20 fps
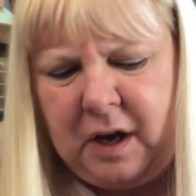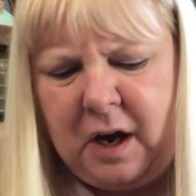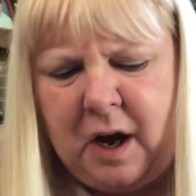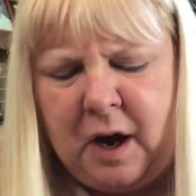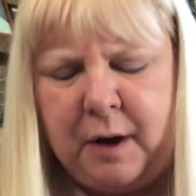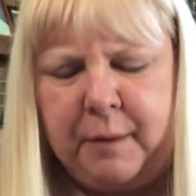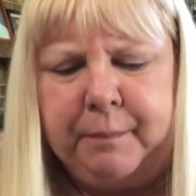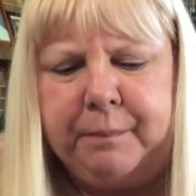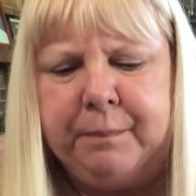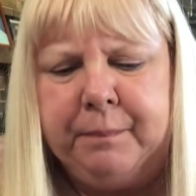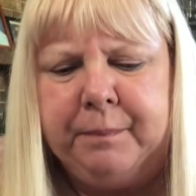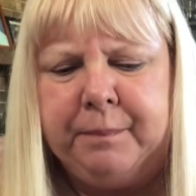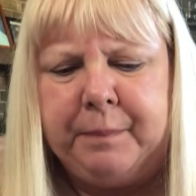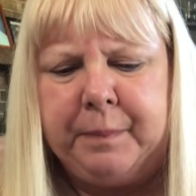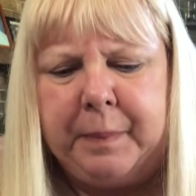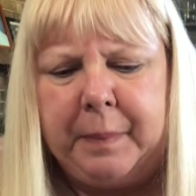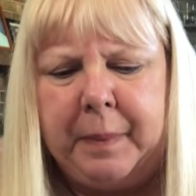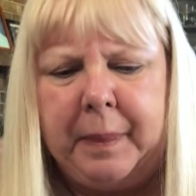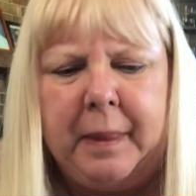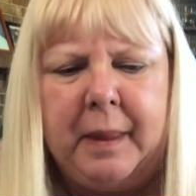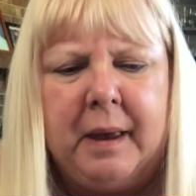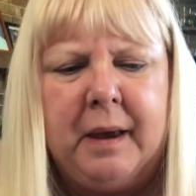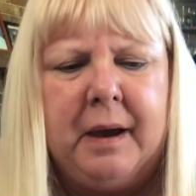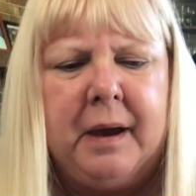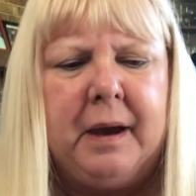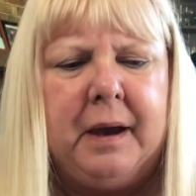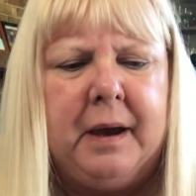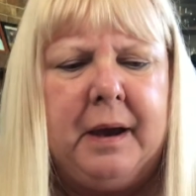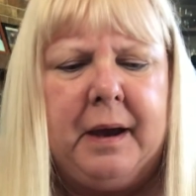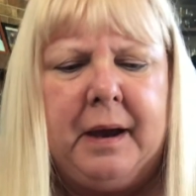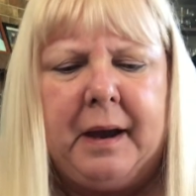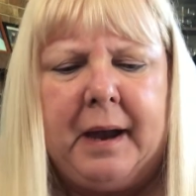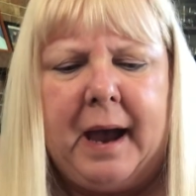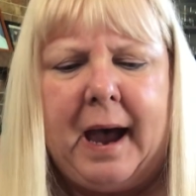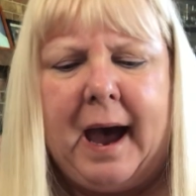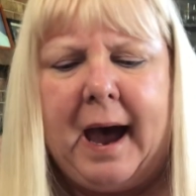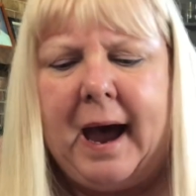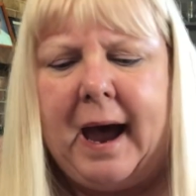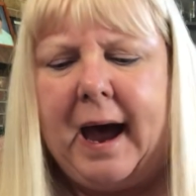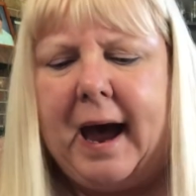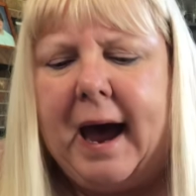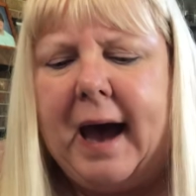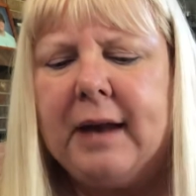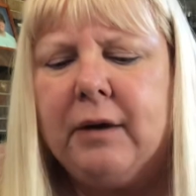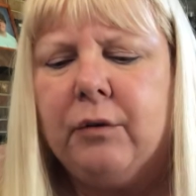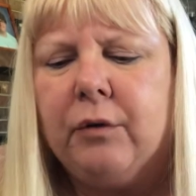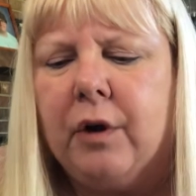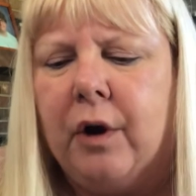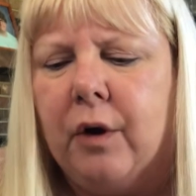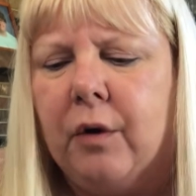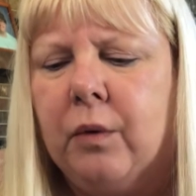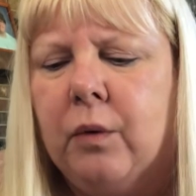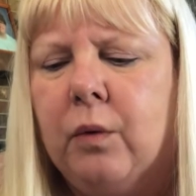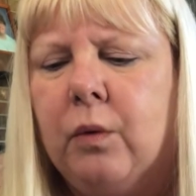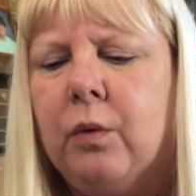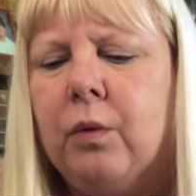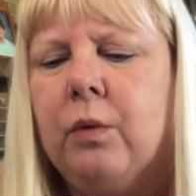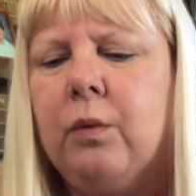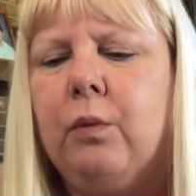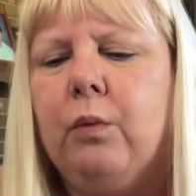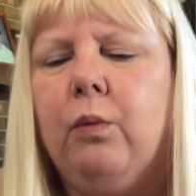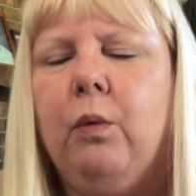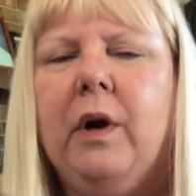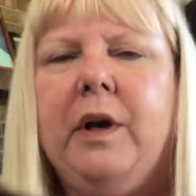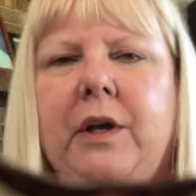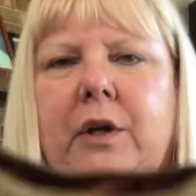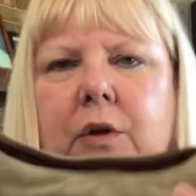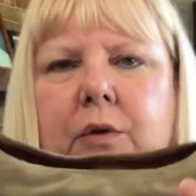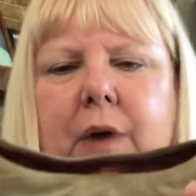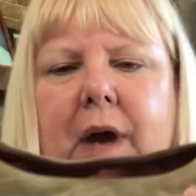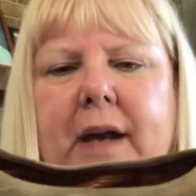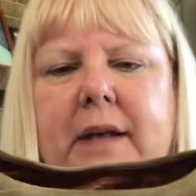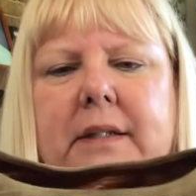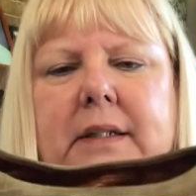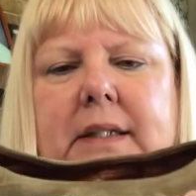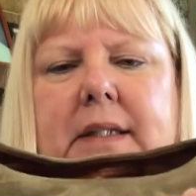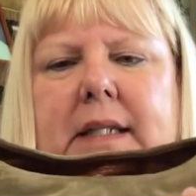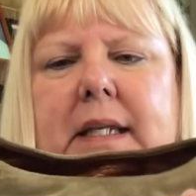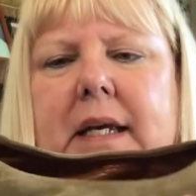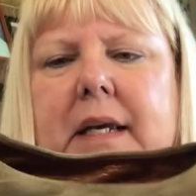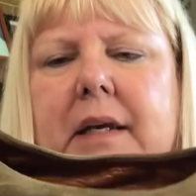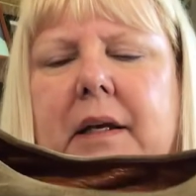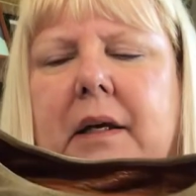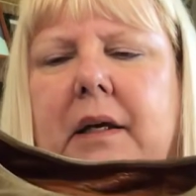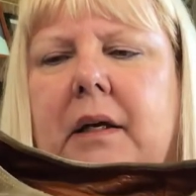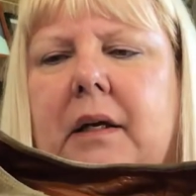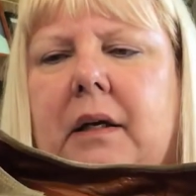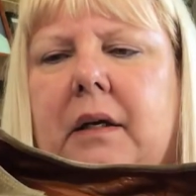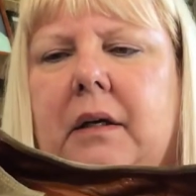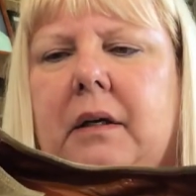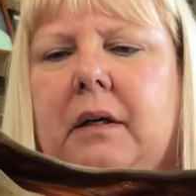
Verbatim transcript: Um, I, I don't know. What do you guys think?